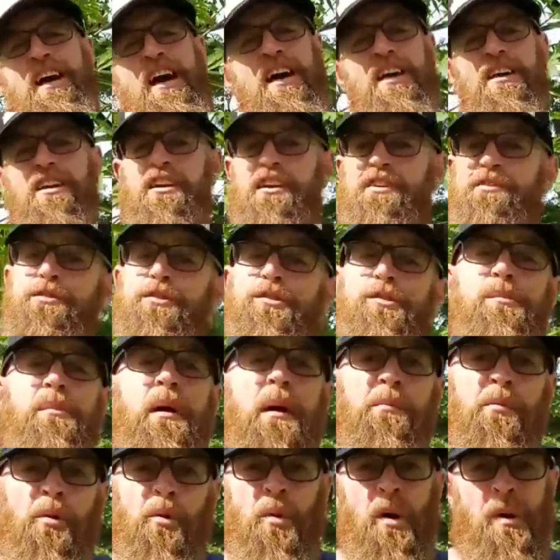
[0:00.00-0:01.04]
I don't even
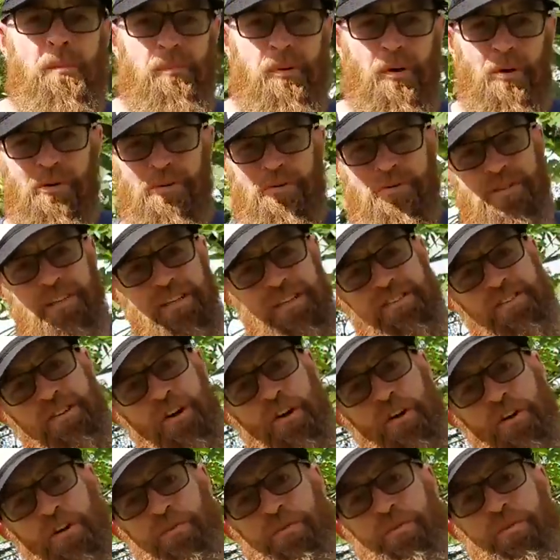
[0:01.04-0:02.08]
remember what poles I
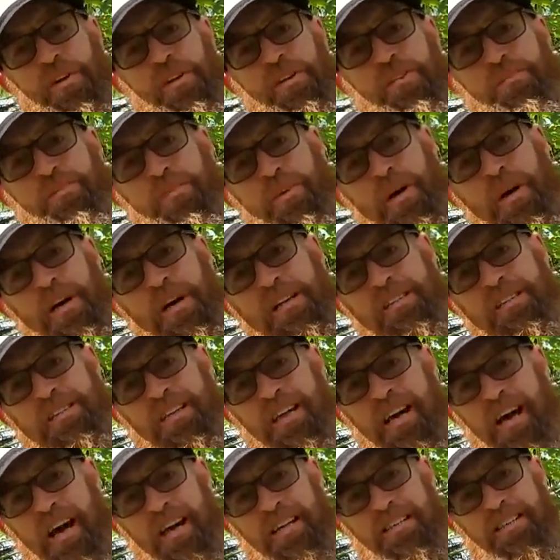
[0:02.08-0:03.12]
started with, but
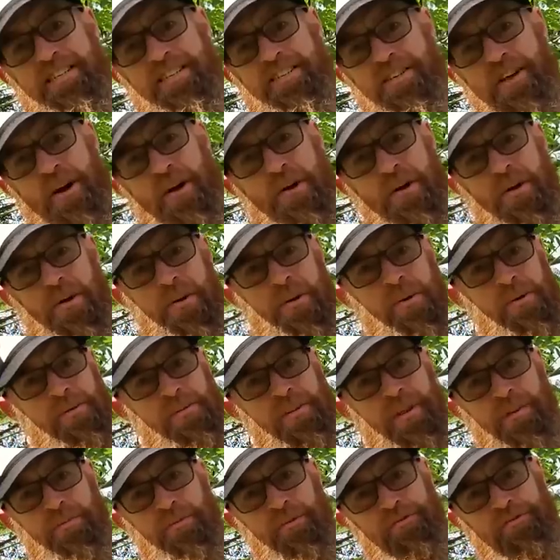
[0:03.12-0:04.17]
I just know
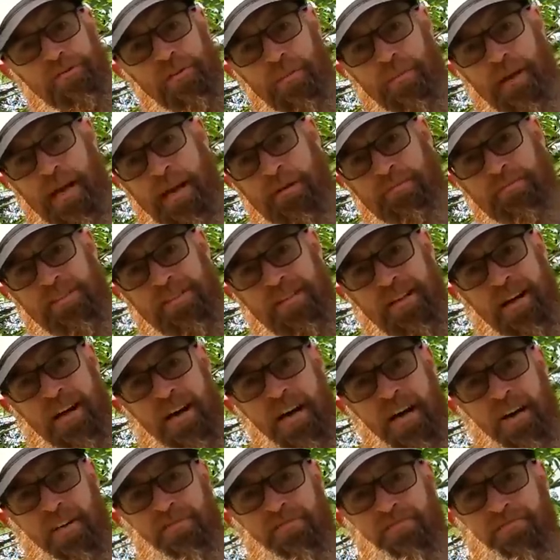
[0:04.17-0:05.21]
they were from
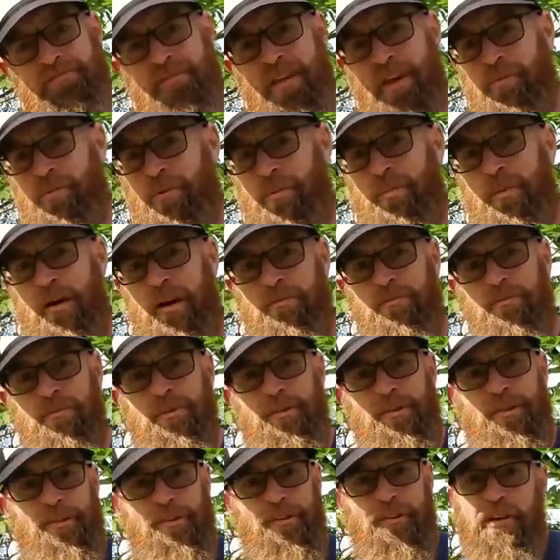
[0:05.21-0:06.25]
Amazon. They were
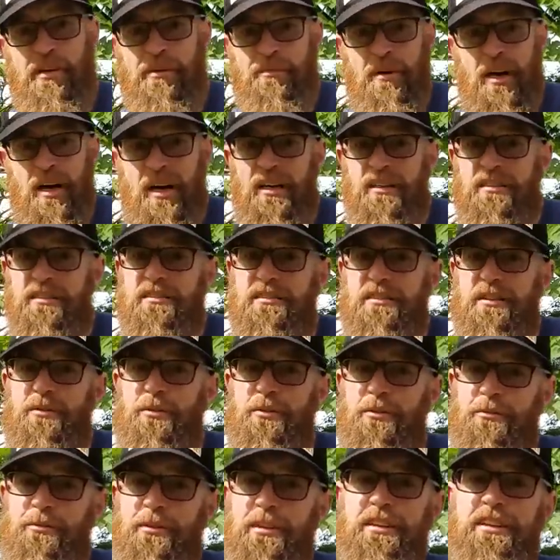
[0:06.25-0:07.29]
probably 30 bucks. They
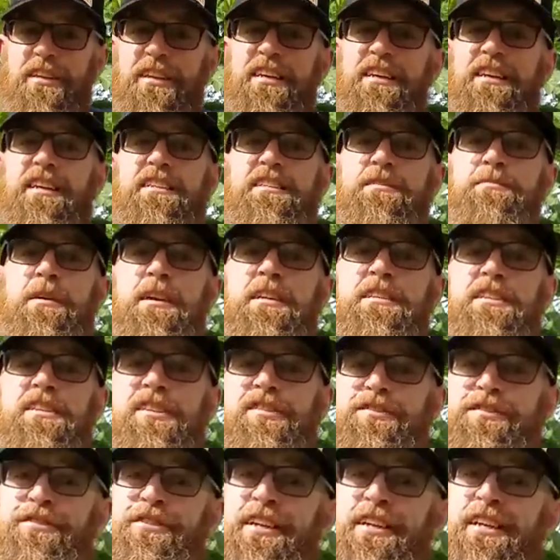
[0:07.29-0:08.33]
were really inexpensive.